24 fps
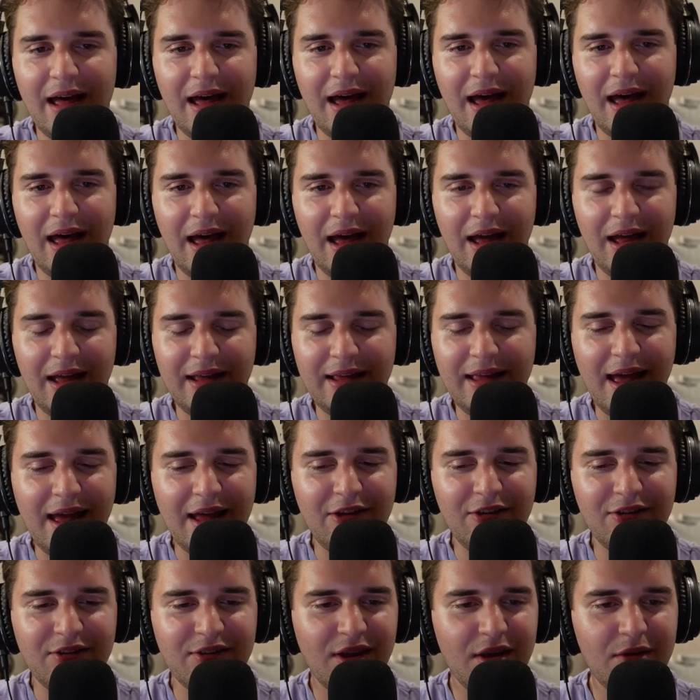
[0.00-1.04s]
I
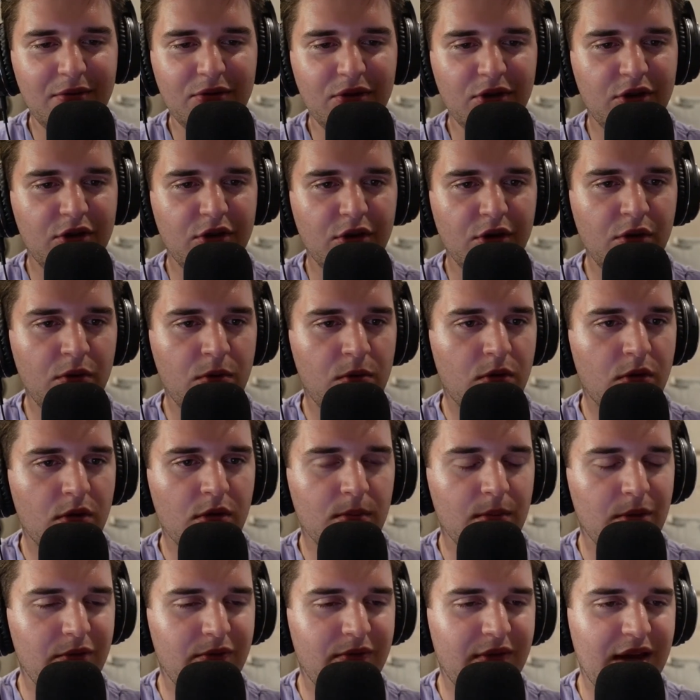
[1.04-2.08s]
just thought it was a good horror
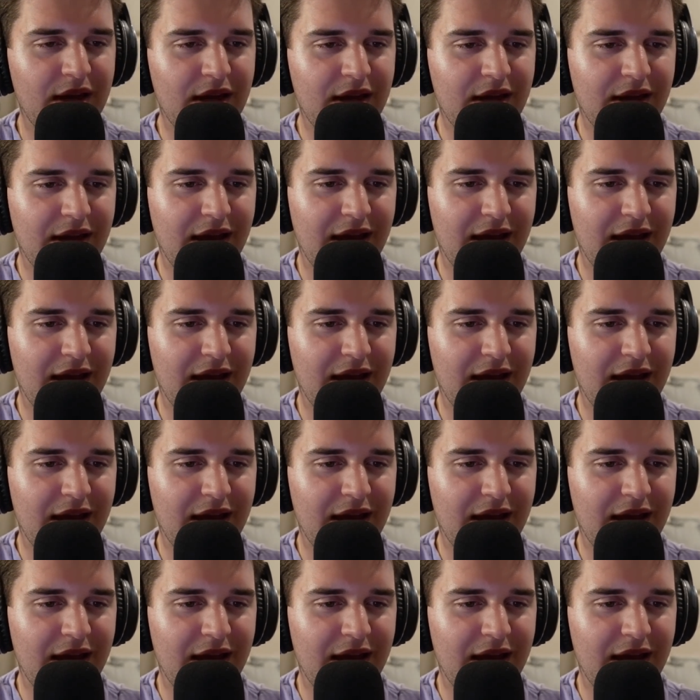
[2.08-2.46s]
movie,